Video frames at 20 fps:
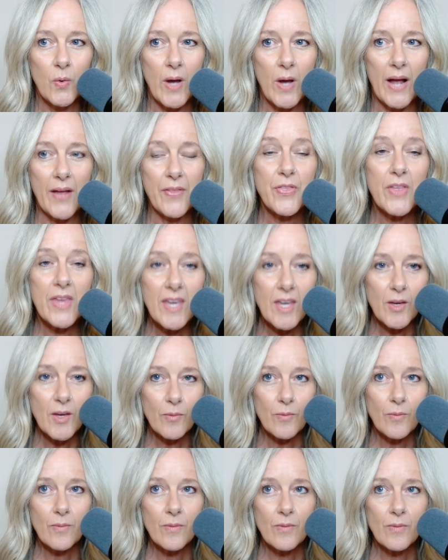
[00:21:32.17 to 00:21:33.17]
I think
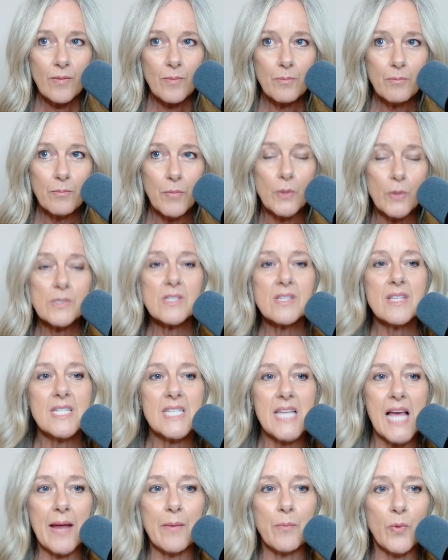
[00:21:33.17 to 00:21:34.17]
most of the
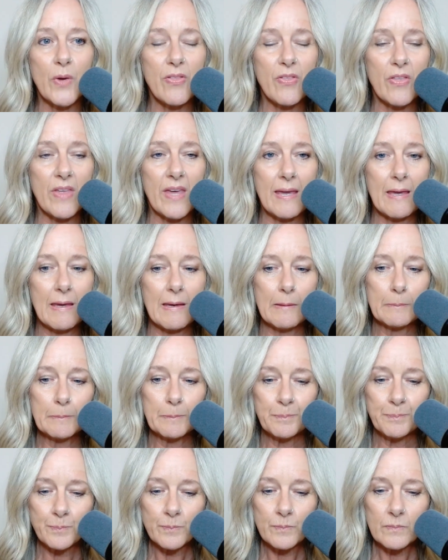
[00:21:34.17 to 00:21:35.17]
time we think,
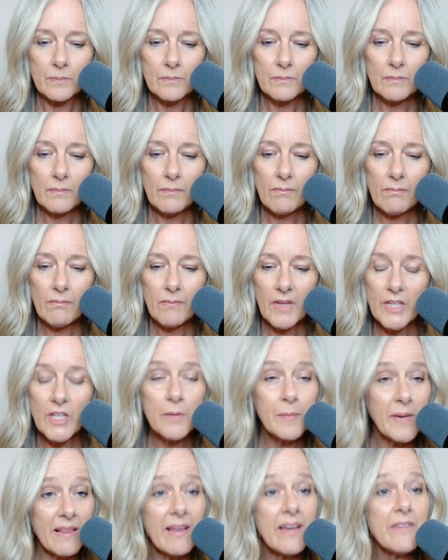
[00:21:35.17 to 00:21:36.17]
you know,
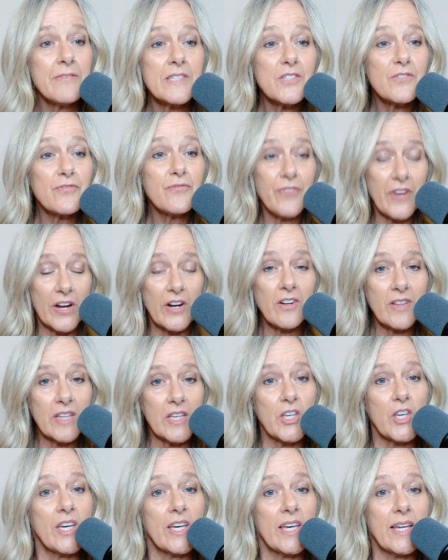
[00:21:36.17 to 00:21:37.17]
my life is fairly
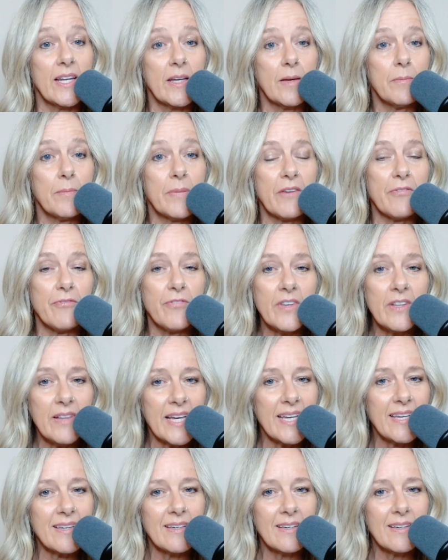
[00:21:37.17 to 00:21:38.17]
good, but I feel
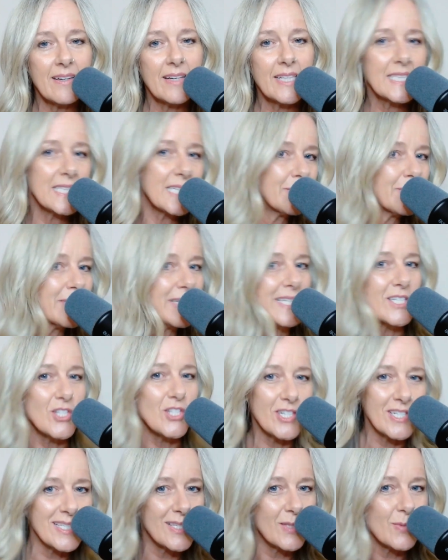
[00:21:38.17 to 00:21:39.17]
like a little bit of
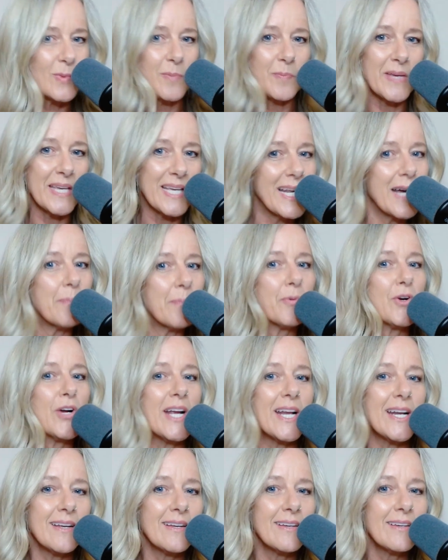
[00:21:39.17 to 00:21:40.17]
Jesus would be an
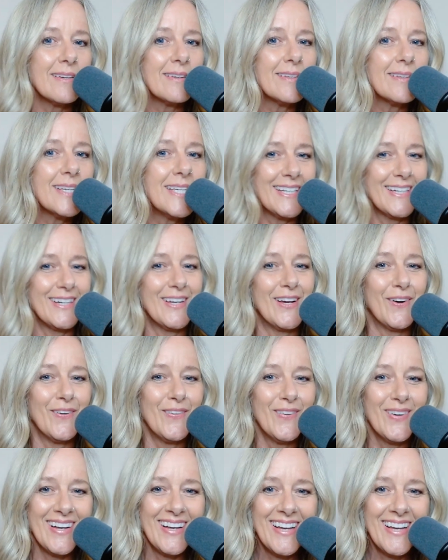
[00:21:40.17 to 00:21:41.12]
upgrade, you know?